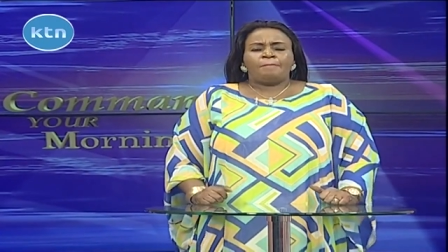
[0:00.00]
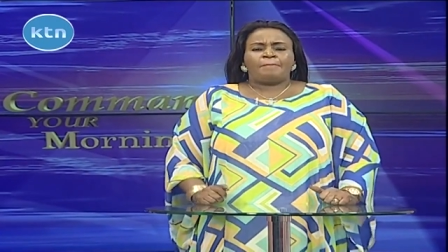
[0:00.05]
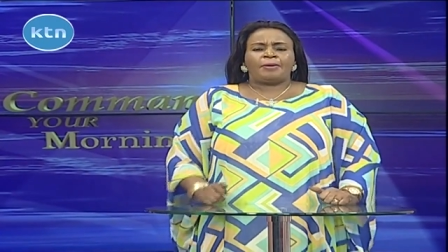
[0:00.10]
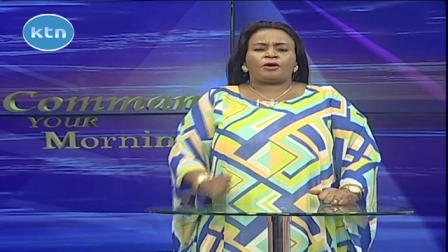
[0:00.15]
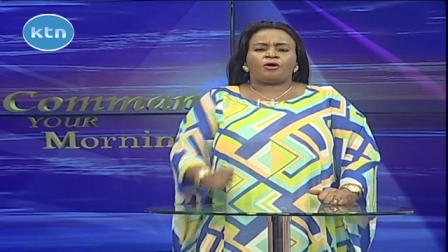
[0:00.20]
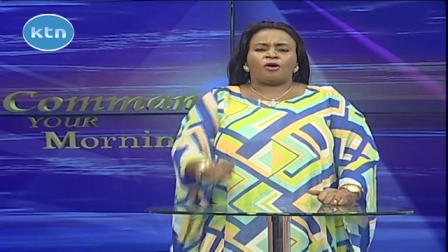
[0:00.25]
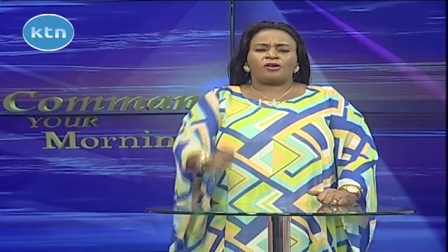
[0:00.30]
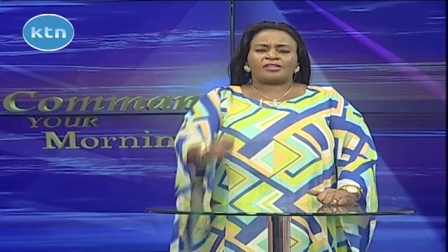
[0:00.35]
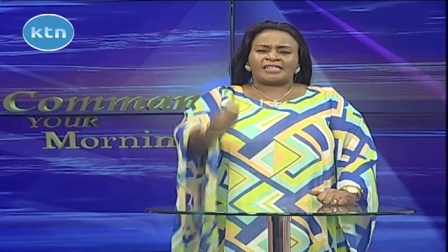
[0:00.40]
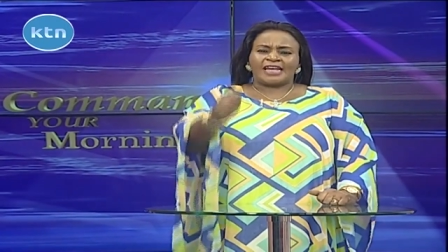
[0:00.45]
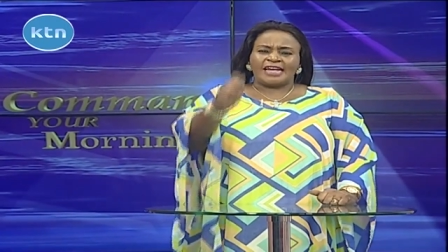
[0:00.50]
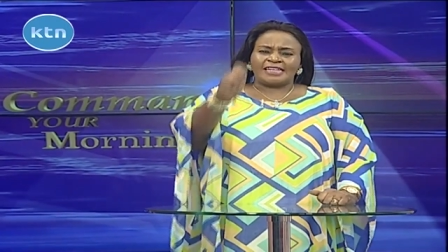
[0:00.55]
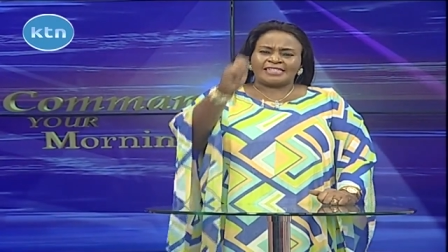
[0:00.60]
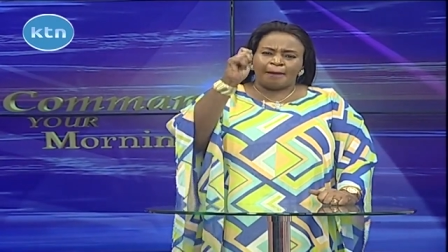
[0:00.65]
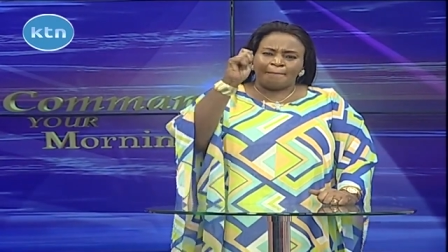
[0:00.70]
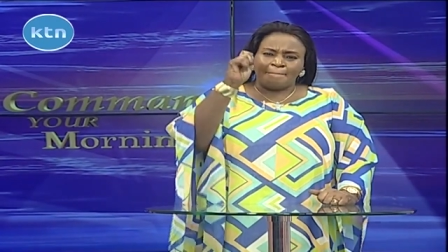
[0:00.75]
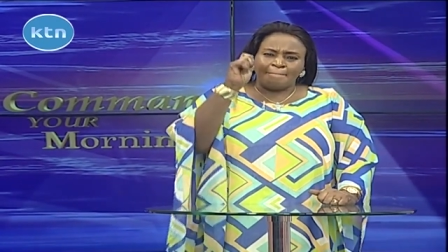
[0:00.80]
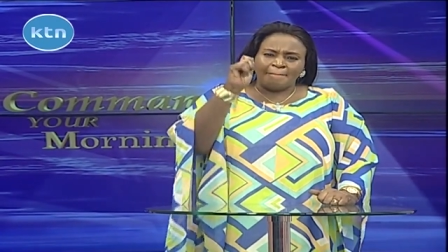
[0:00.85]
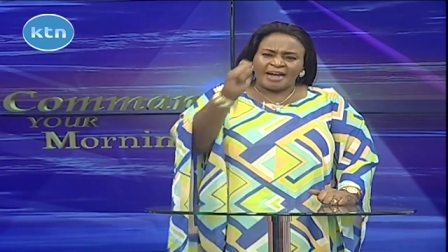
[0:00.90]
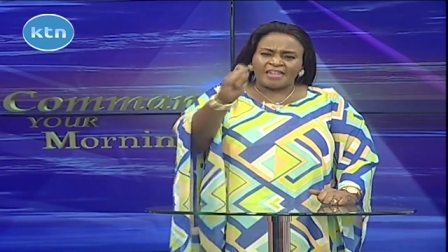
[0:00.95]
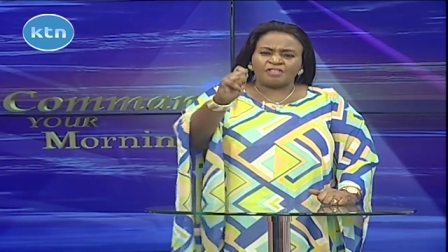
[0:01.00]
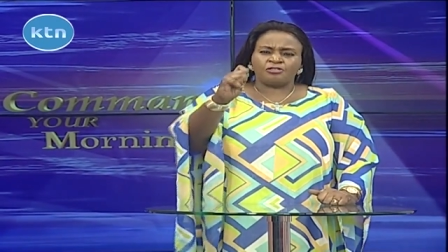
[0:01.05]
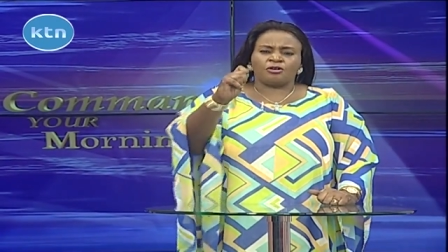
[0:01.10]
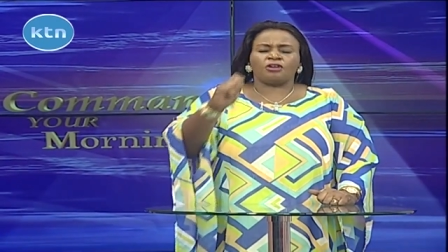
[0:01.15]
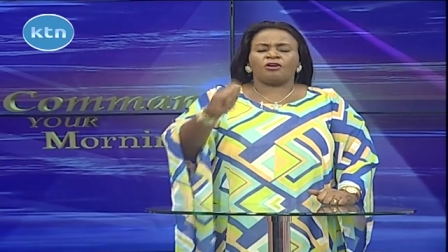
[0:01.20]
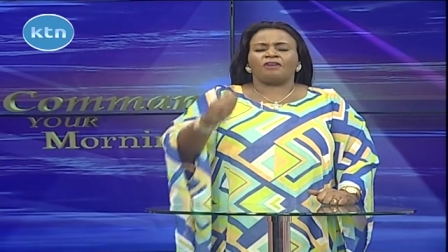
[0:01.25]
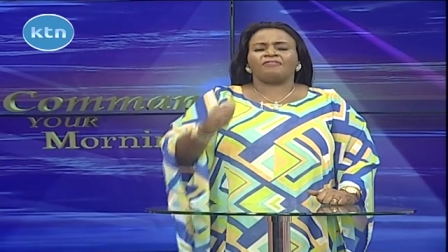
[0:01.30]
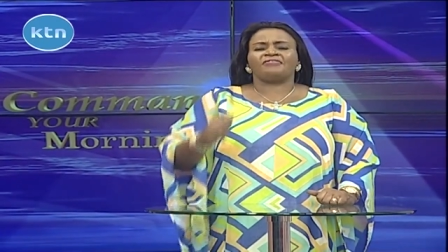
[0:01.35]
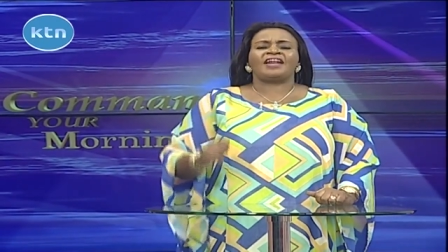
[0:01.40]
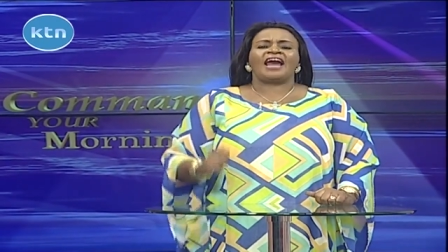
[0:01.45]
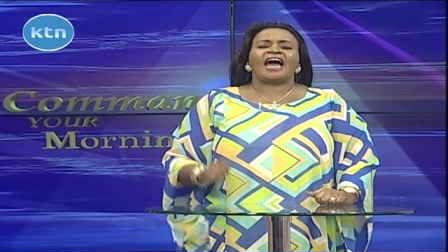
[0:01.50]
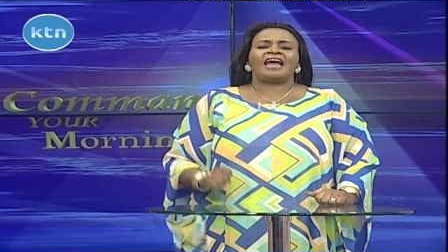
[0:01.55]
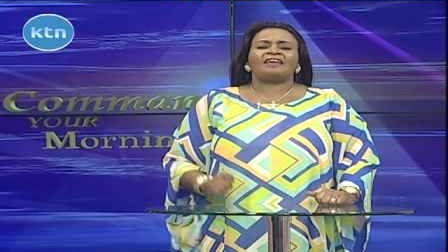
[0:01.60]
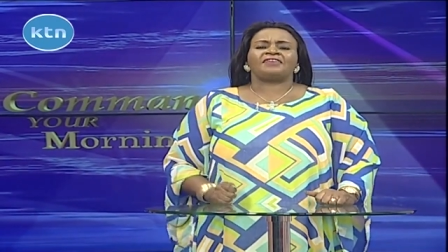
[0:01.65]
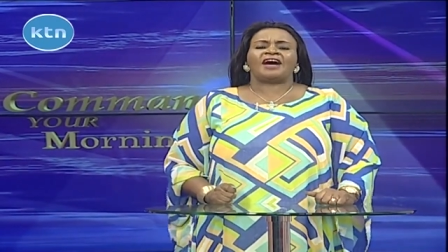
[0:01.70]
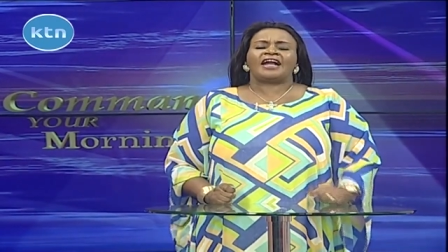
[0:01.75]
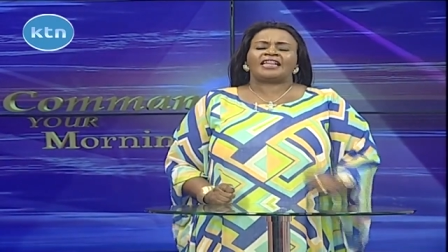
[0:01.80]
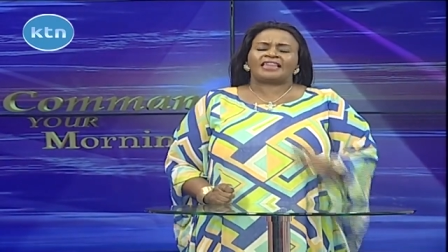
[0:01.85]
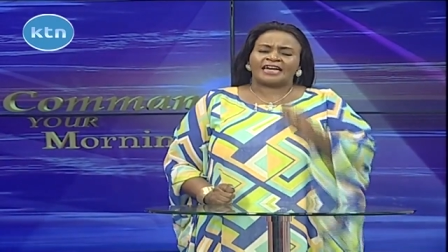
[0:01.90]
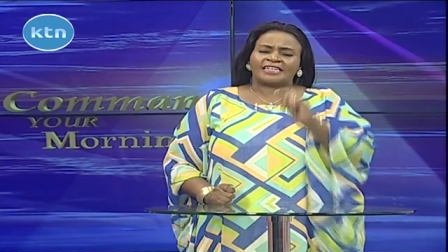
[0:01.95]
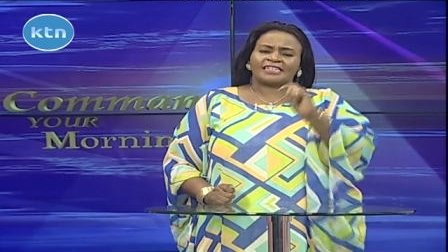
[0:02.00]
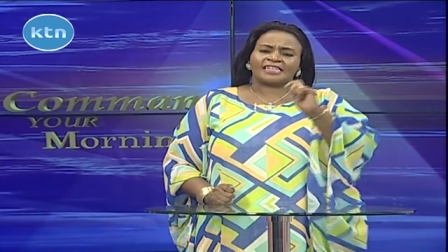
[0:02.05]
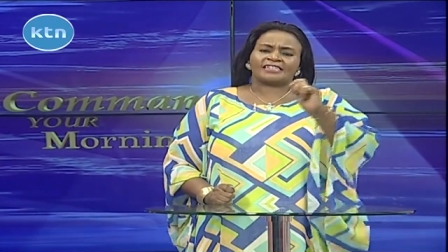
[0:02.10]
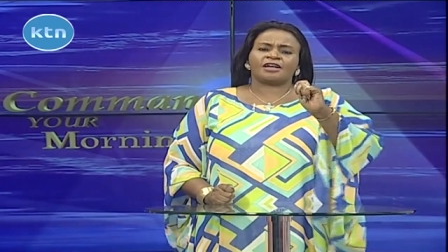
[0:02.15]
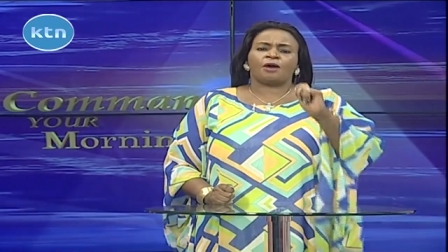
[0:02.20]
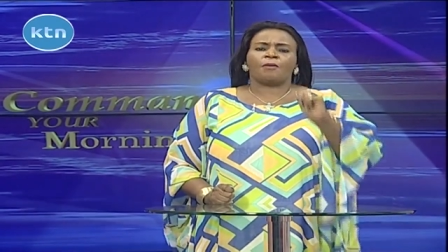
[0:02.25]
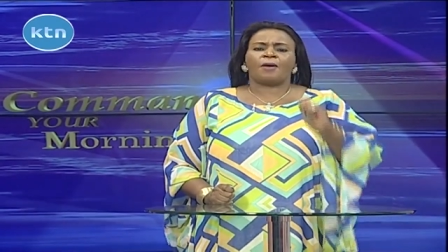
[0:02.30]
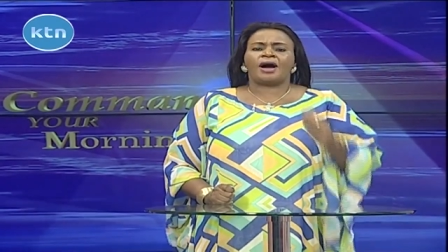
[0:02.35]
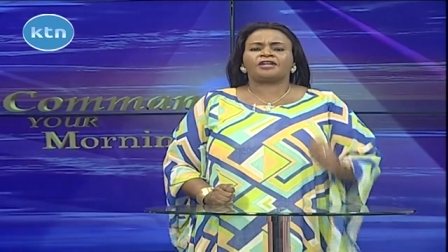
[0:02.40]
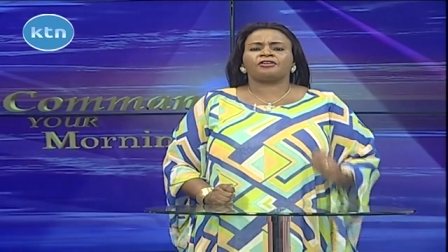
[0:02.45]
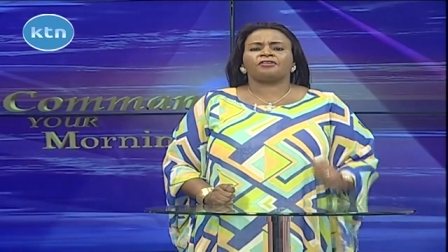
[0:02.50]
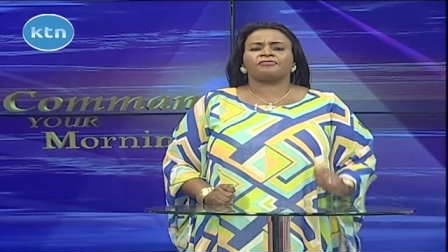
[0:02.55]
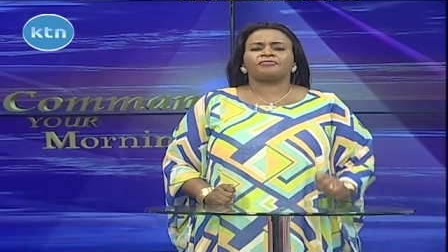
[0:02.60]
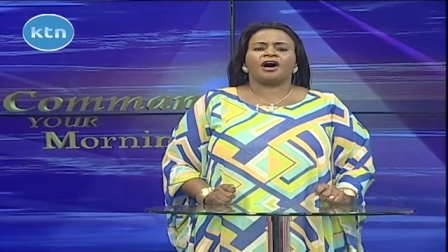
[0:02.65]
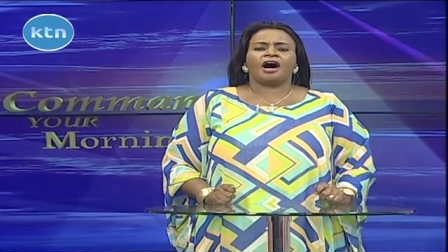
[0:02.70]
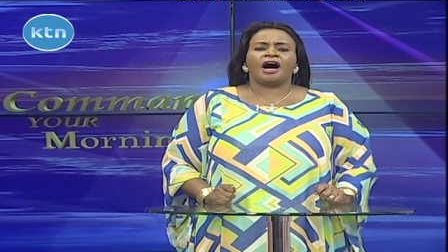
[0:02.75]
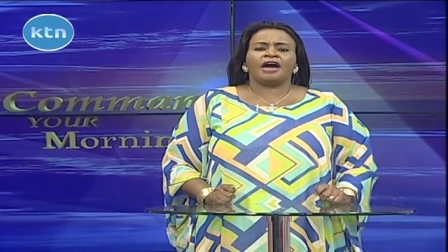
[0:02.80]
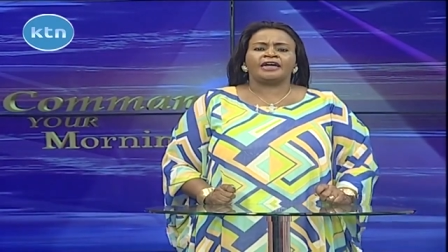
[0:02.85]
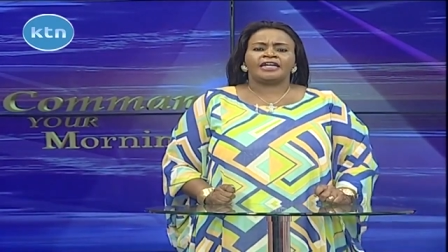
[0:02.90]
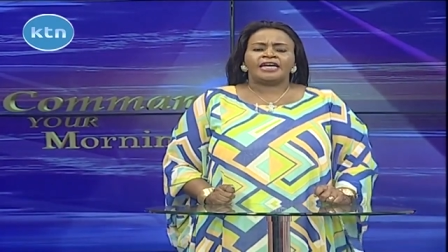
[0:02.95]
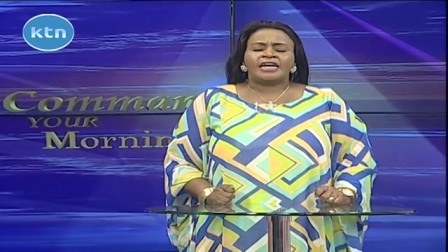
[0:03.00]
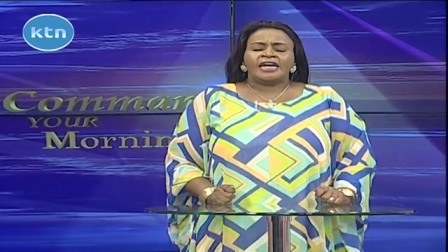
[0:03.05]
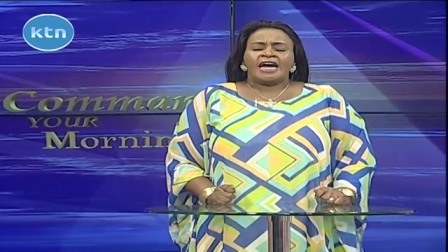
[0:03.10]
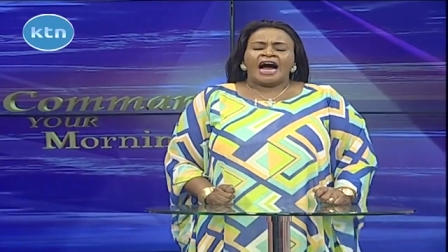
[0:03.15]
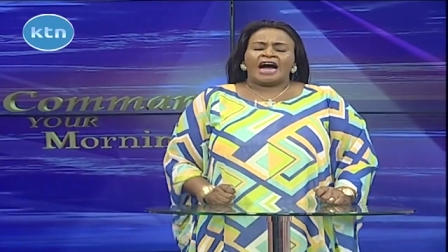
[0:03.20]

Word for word: because there is a manual of life, and that is the Word of God.